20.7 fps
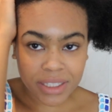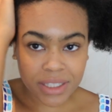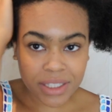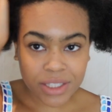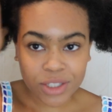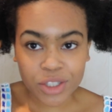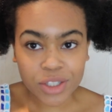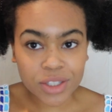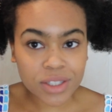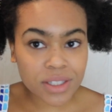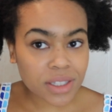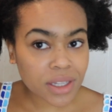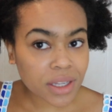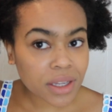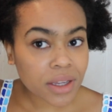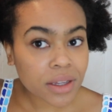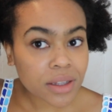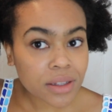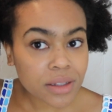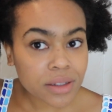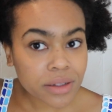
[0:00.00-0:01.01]
It's just
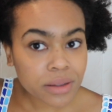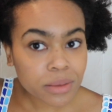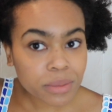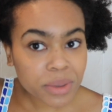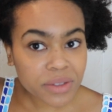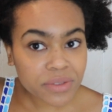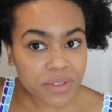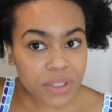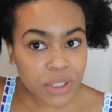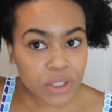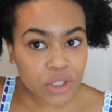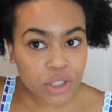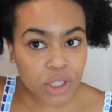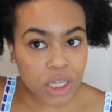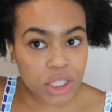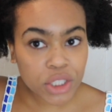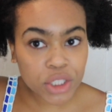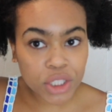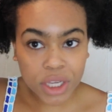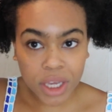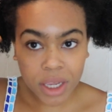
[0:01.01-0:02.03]
a little bit of a
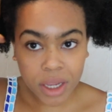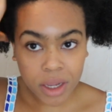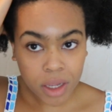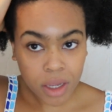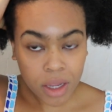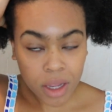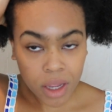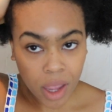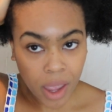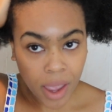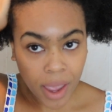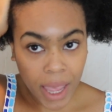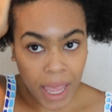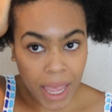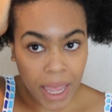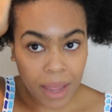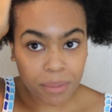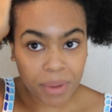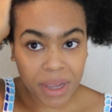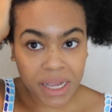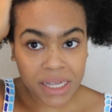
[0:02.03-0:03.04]
stretchier
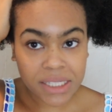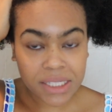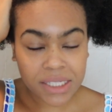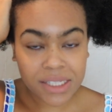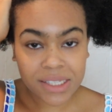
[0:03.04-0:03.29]
hairband.